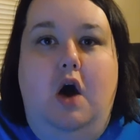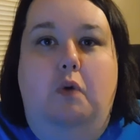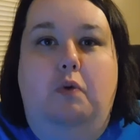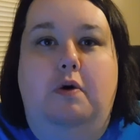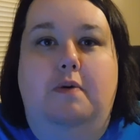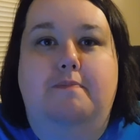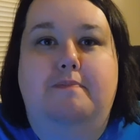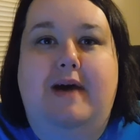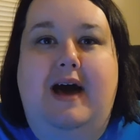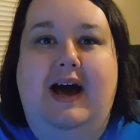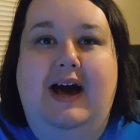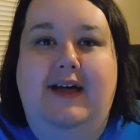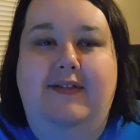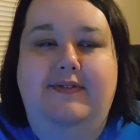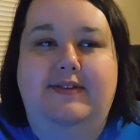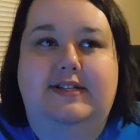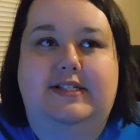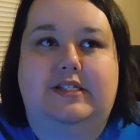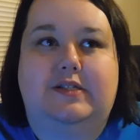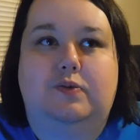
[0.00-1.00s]
Well, mine
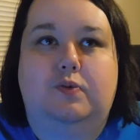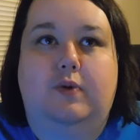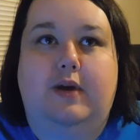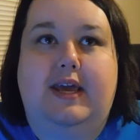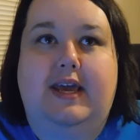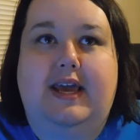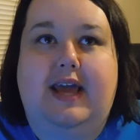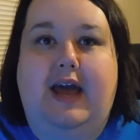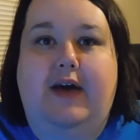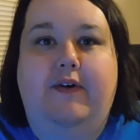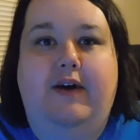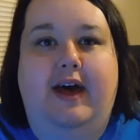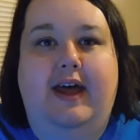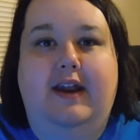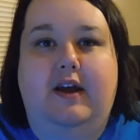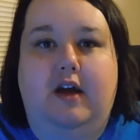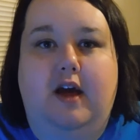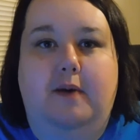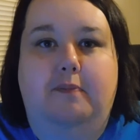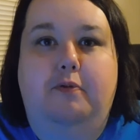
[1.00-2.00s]
this week, I've
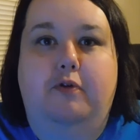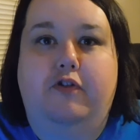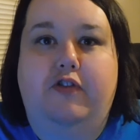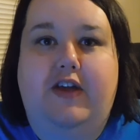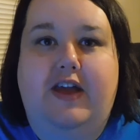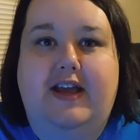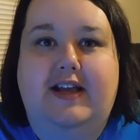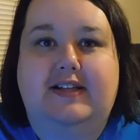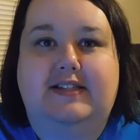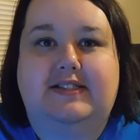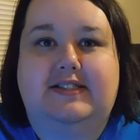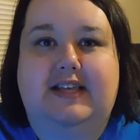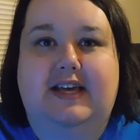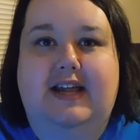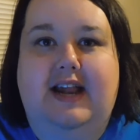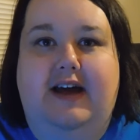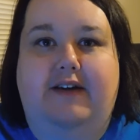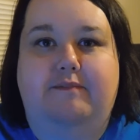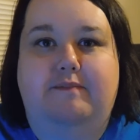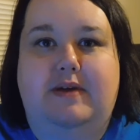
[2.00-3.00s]
had a couple things
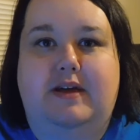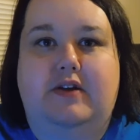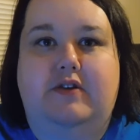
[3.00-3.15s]
that I've